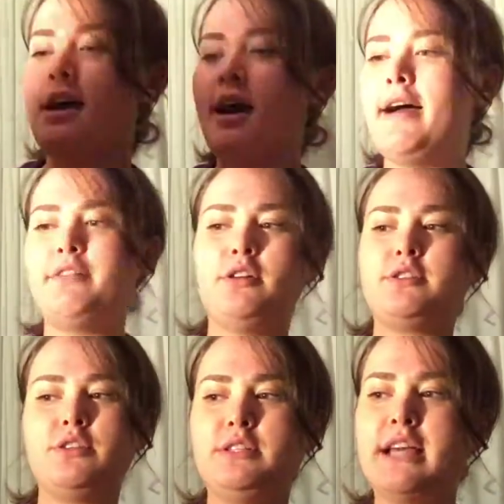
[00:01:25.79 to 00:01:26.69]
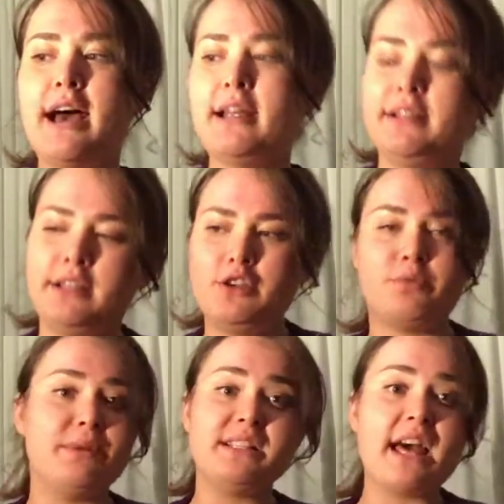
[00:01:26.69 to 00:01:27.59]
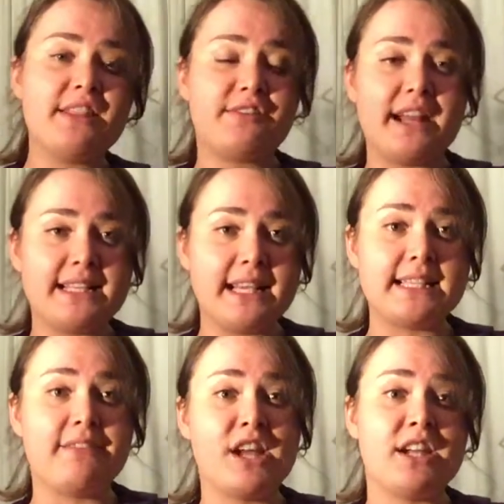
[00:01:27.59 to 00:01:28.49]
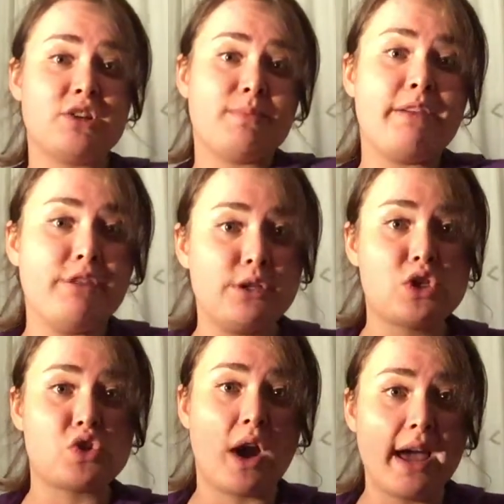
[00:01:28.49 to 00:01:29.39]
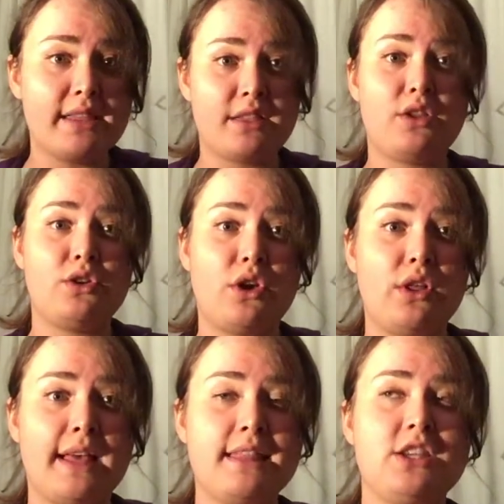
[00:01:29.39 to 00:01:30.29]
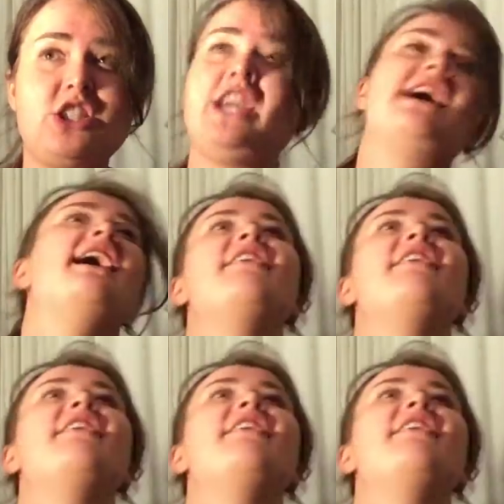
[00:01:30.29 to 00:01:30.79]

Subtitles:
I've also done numerous other races. I've done my first triathlon earlier this year.